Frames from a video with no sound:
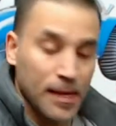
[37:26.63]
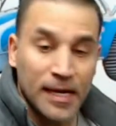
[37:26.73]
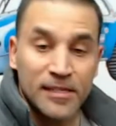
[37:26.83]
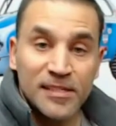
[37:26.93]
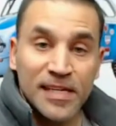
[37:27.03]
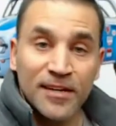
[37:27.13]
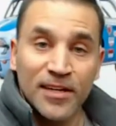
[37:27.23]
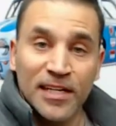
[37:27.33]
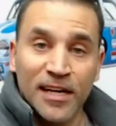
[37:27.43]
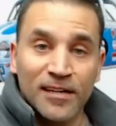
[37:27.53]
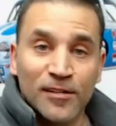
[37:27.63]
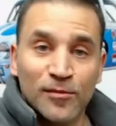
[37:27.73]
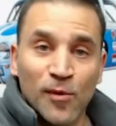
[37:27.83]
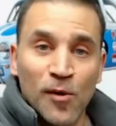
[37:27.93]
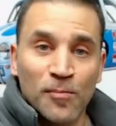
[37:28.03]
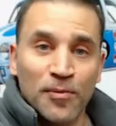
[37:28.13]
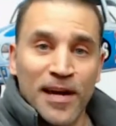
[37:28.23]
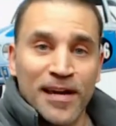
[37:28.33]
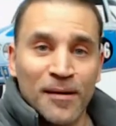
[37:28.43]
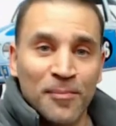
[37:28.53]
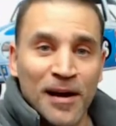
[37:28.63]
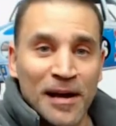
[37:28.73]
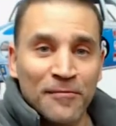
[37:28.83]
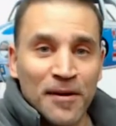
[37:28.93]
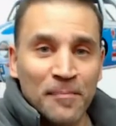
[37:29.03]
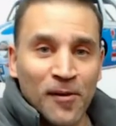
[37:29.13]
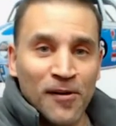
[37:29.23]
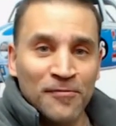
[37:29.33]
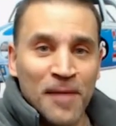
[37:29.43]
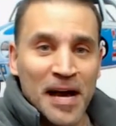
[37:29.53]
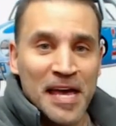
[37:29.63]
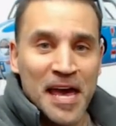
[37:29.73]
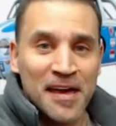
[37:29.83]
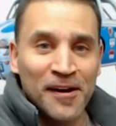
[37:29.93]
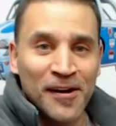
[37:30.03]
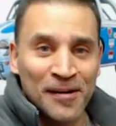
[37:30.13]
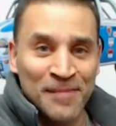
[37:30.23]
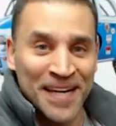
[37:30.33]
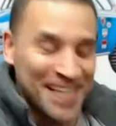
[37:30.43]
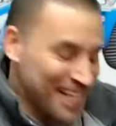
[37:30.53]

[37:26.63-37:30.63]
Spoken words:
Now the steering knuckles won't break. I'll probably rip off my A-arm.